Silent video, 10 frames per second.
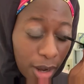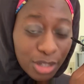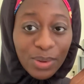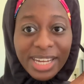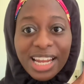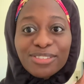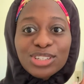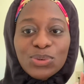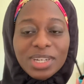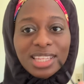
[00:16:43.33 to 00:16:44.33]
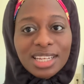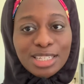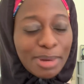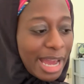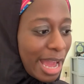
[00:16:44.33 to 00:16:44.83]
Also, I never do anything
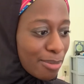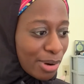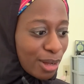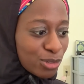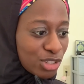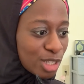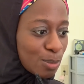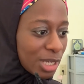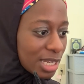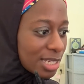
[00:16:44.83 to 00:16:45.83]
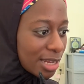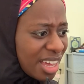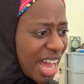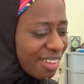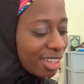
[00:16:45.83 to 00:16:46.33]
to my eyebrows just because
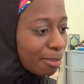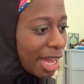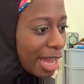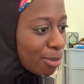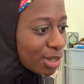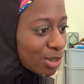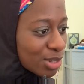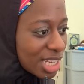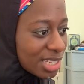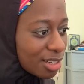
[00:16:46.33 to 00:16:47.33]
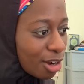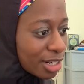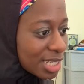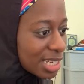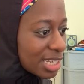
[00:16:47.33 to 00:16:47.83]
I feel like my eyebrows are
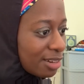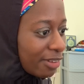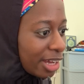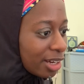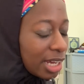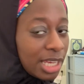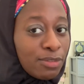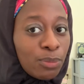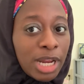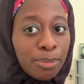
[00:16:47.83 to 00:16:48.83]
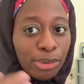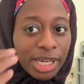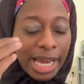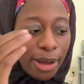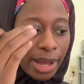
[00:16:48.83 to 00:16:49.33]
a sensitive area. Even when I
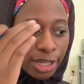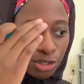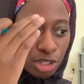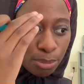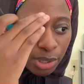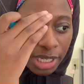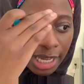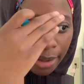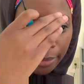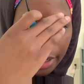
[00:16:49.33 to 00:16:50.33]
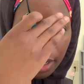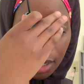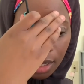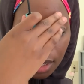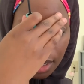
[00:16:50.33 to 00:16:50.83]
break out, I usually break out
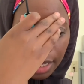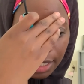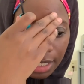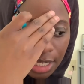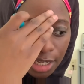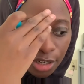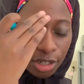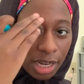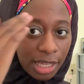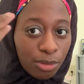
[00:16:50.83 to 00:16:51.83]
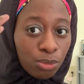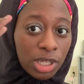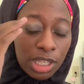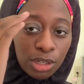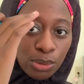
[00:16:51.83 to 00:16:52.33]
like here, like
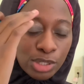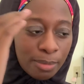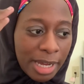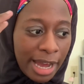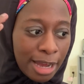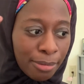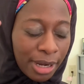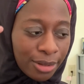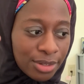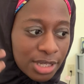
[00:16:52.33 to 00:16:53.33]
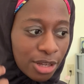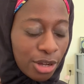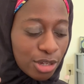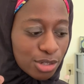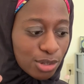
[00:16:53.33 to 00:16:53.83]
really close to my eyebrows.
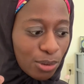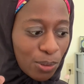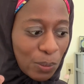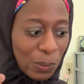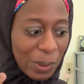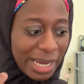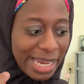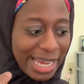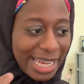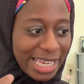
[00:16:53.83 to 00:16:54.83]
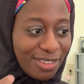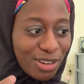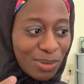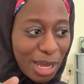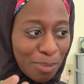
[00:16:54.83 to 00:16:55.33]
So
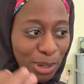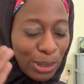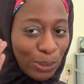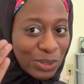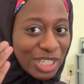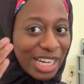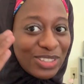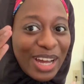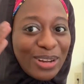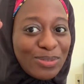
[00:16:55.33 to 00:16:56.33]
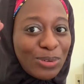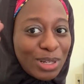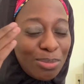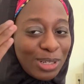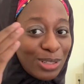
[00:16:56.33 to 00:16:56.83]
even when I put lotion, I try to
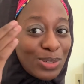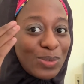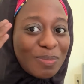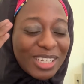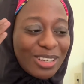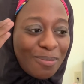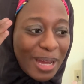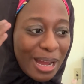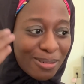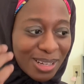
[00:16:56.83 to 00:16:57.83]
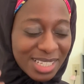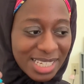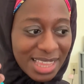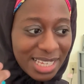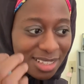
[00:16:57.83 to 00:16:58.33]
avoid putting too much on my eyebrows because
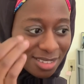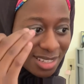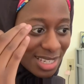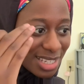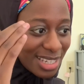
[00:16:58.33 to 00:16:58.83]
I think they're just